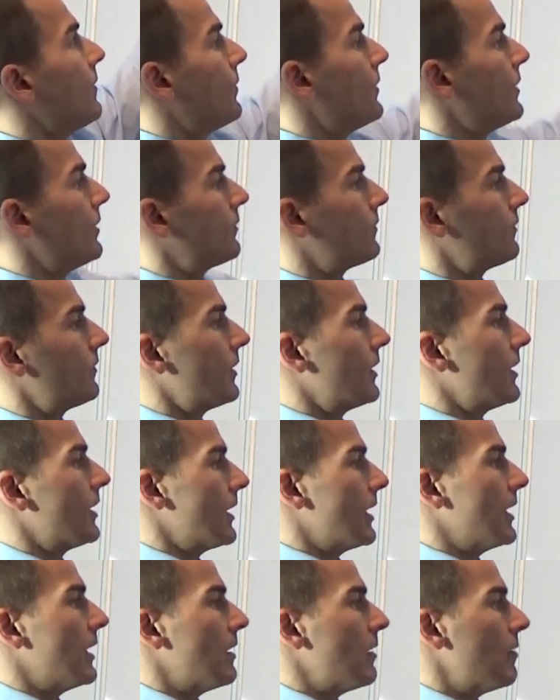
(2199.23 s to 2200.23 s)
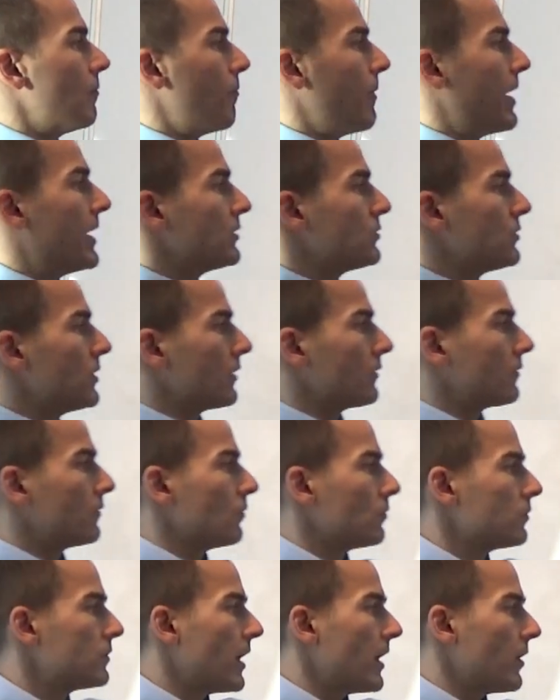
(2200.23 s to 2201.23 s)
this in matrix
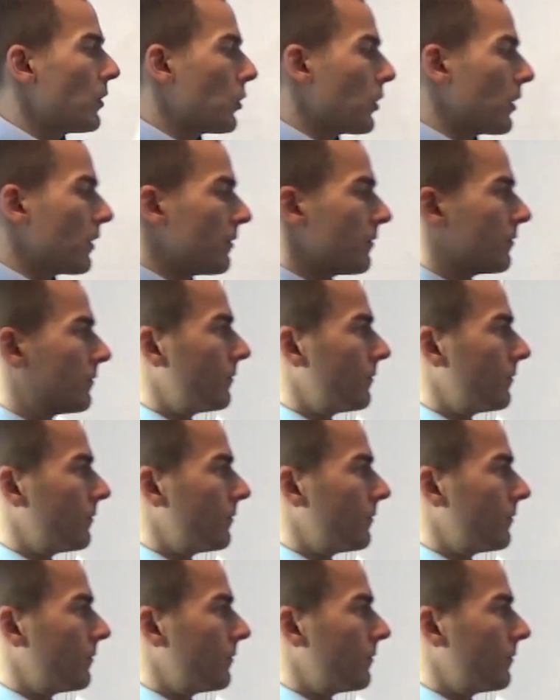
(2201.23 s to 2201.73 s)
notation.